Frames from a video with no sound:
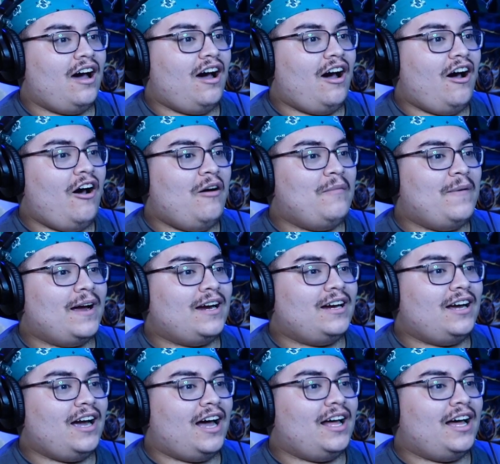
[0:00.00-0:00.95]
Oh my
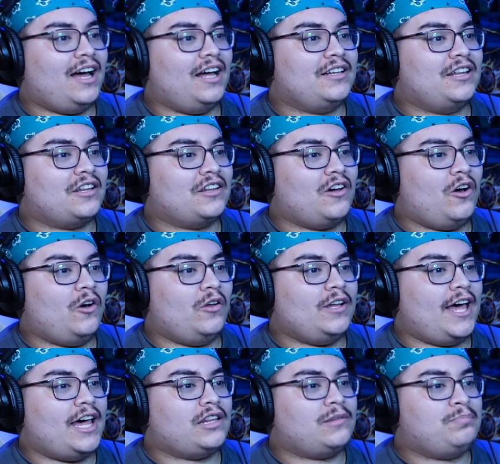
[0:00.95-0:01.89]
god, there's a
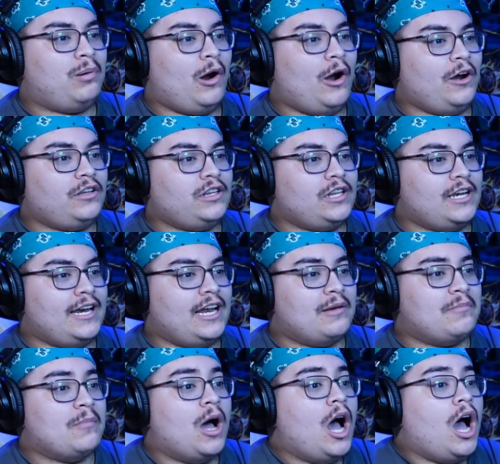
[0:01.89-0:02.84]
whole ass person in
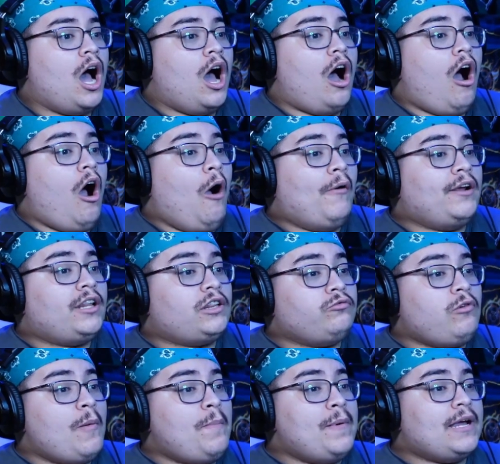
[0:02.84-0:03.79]
him! Oh, it's
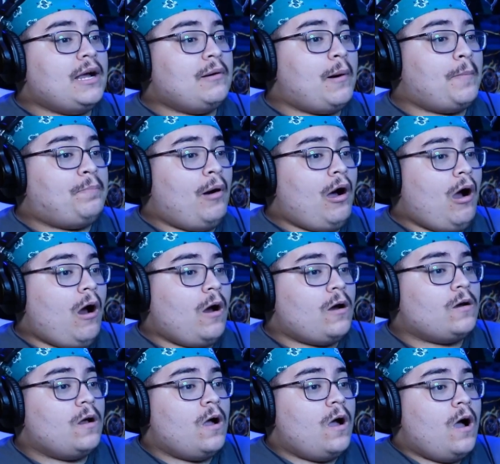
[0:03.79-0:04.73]
ripping him
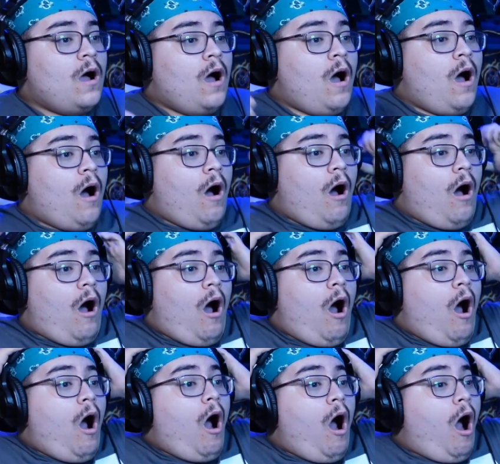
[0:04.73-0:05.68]
apart!
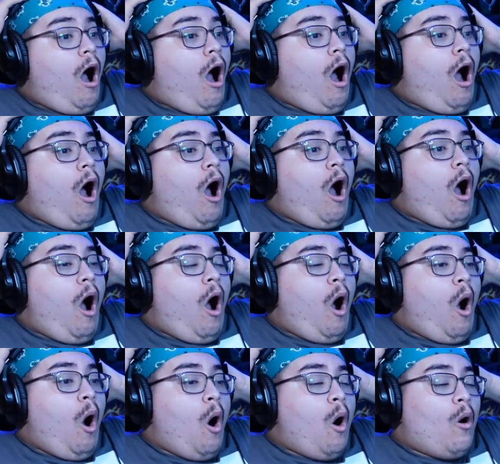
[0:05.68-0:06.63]

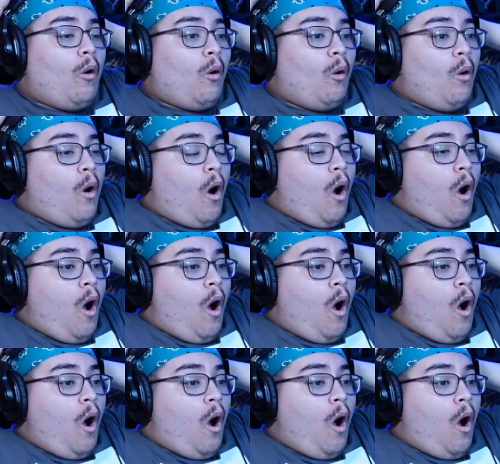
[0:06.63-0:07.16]
Oh!